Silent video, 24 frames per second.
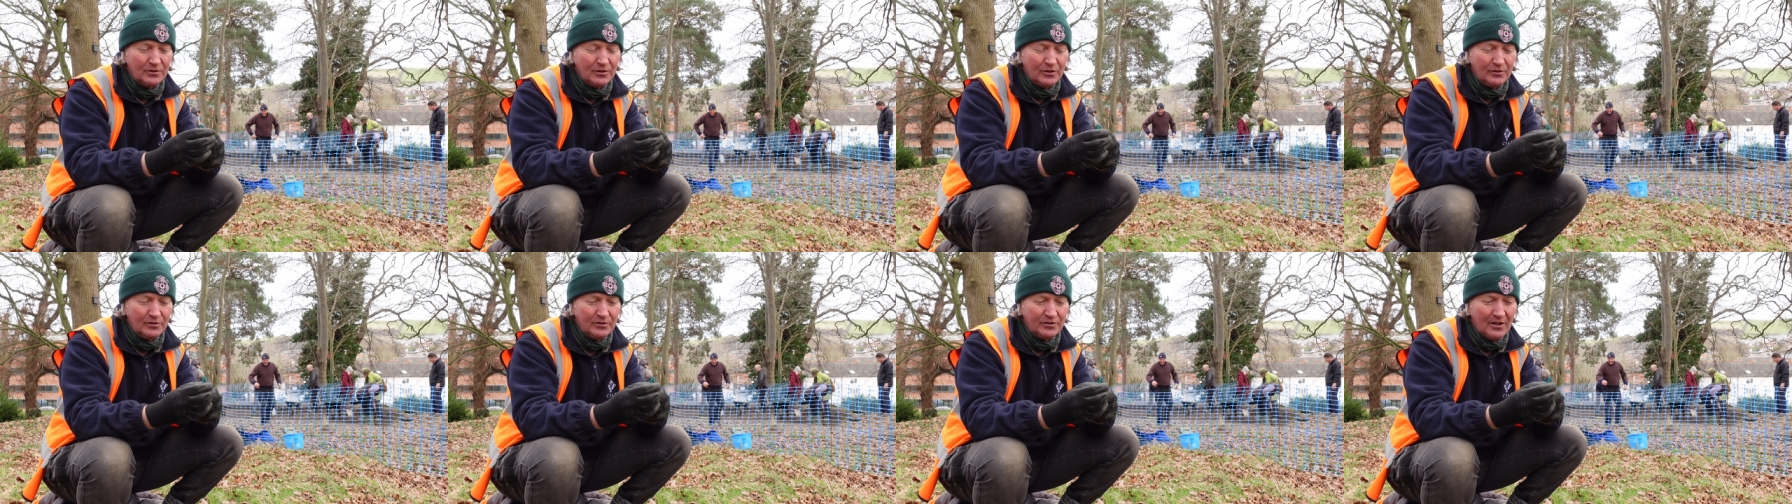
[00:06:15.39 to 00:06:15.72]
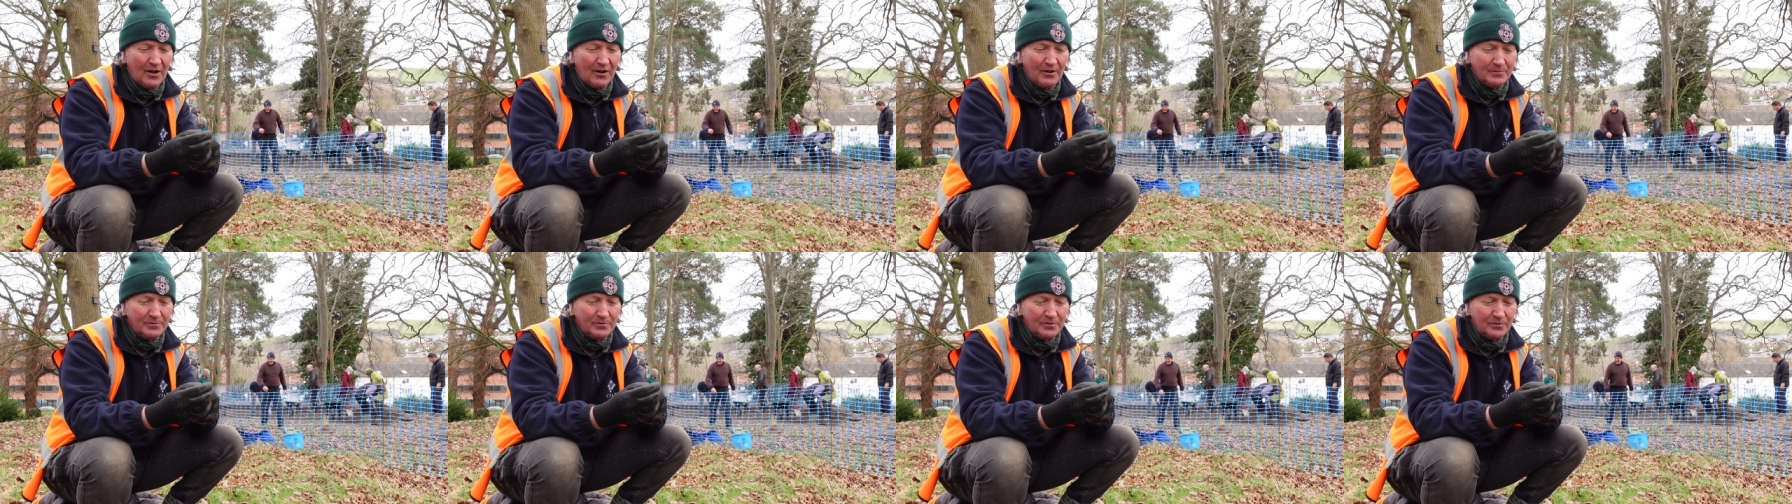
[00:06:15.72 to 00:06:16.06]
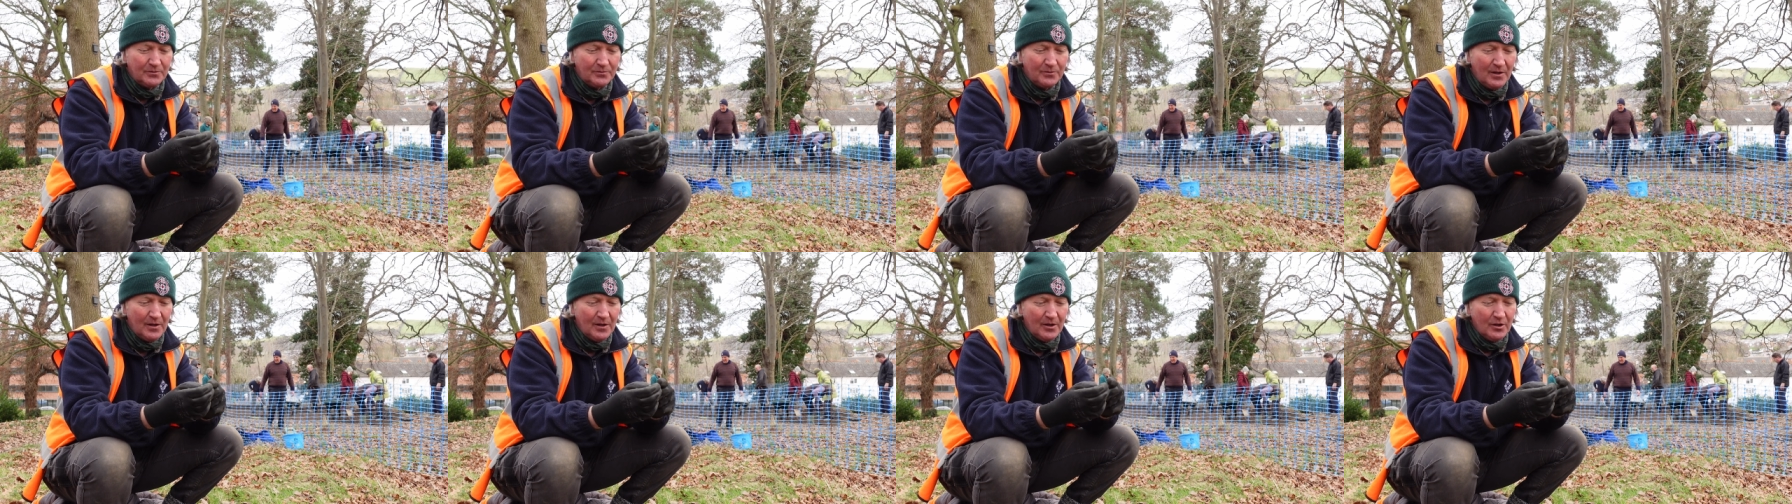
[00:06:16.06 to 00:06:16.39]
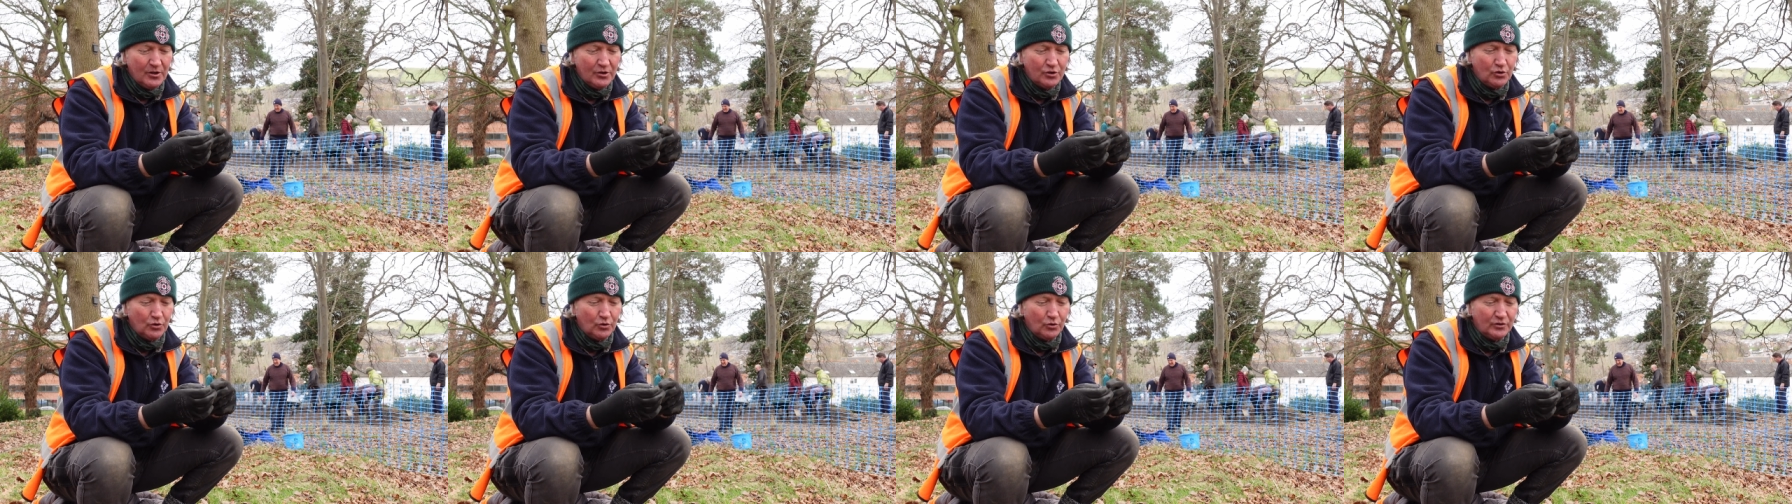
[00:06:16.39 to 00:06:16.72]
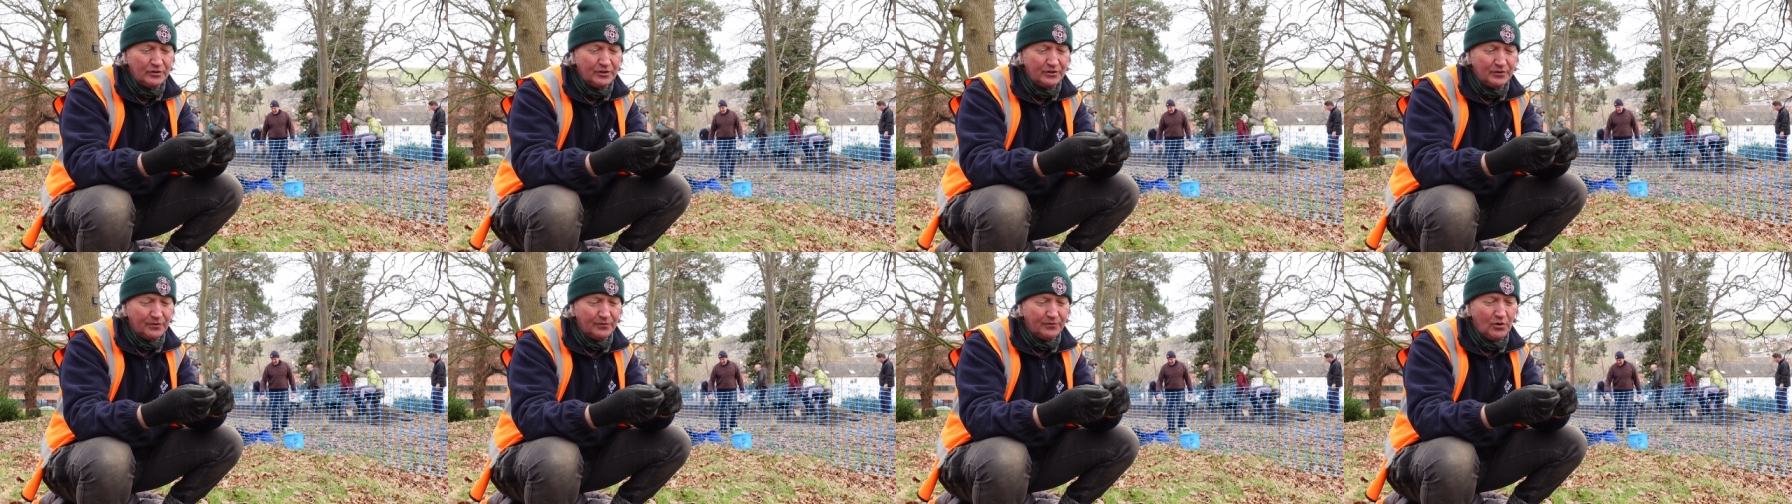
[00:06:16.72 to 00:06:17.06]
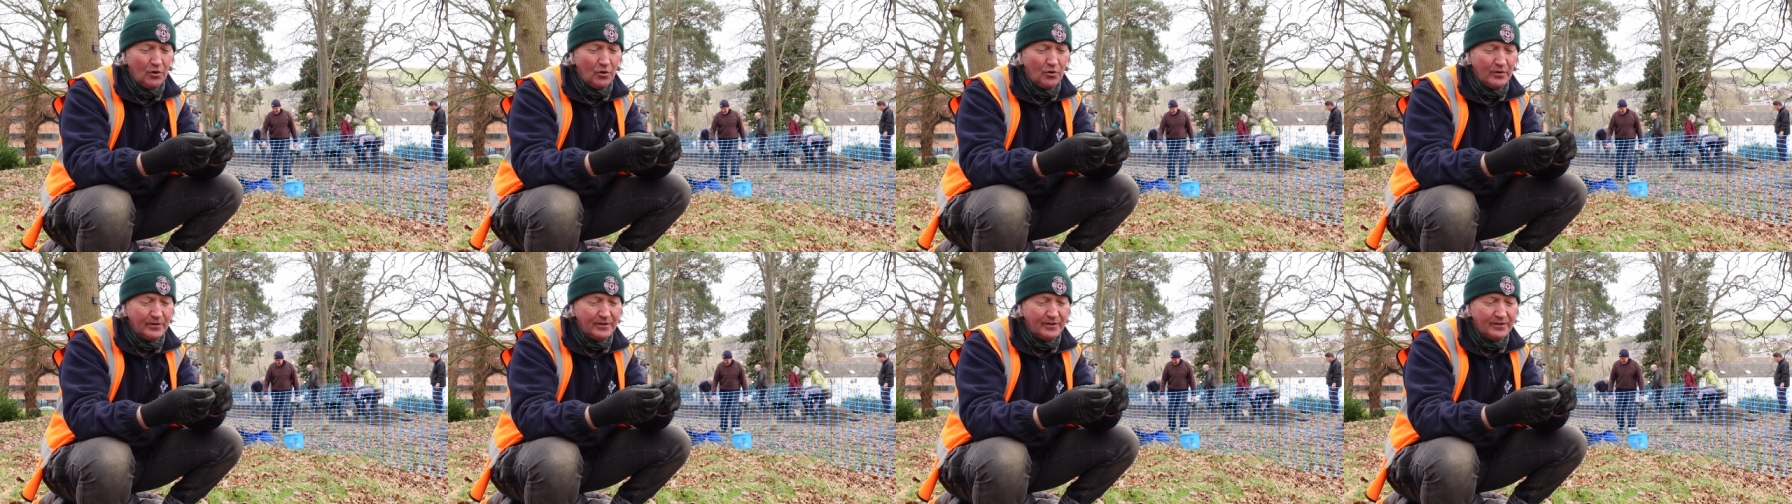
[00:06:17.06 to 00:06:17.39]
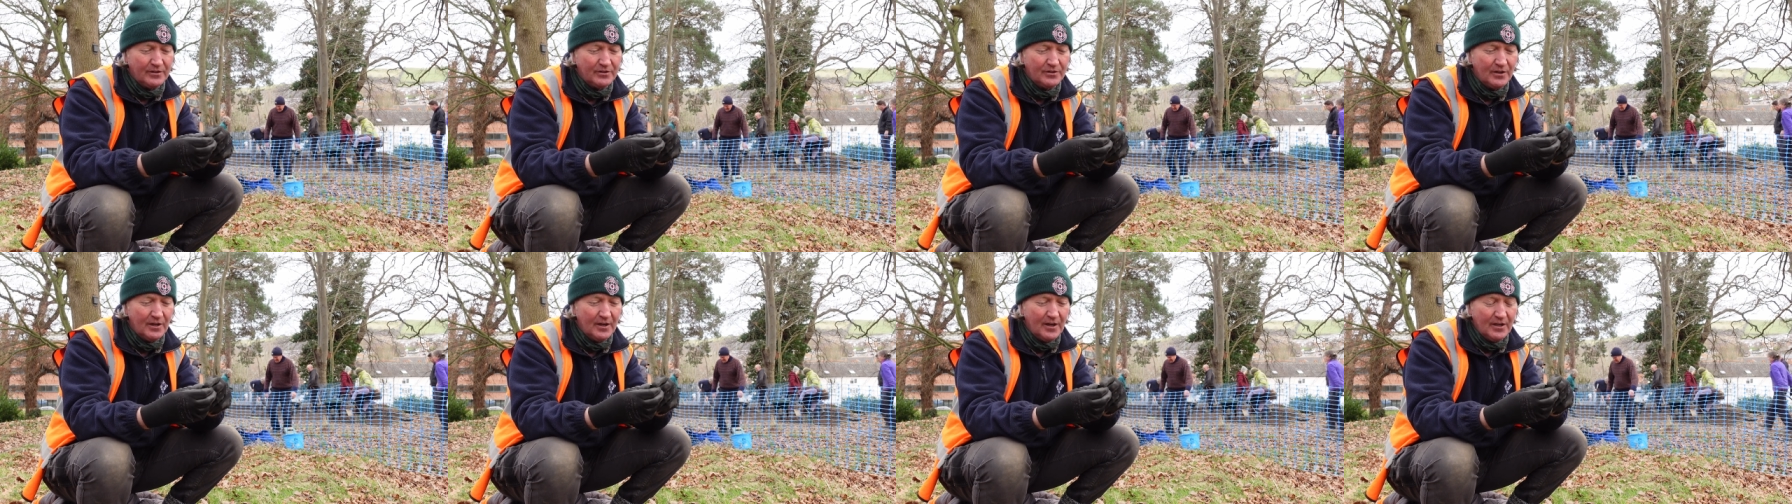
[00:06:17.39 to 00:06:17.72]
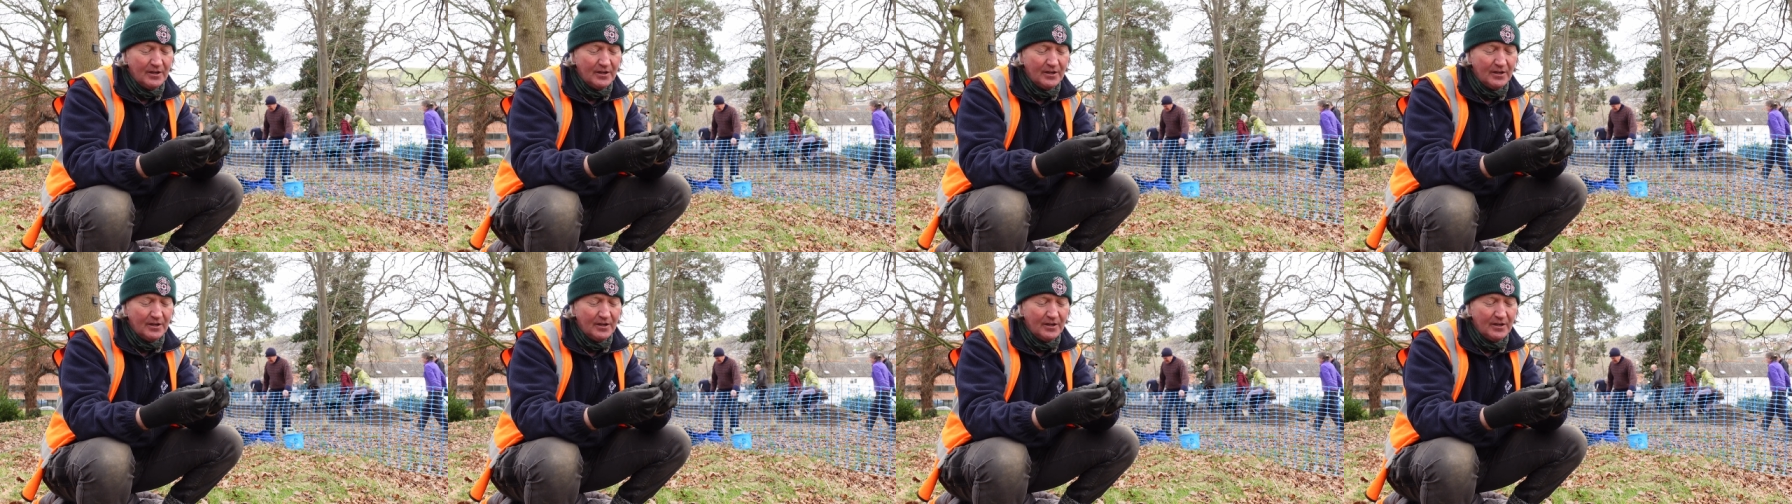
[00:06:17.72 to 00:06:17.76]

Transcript: during times of shortage of coinage.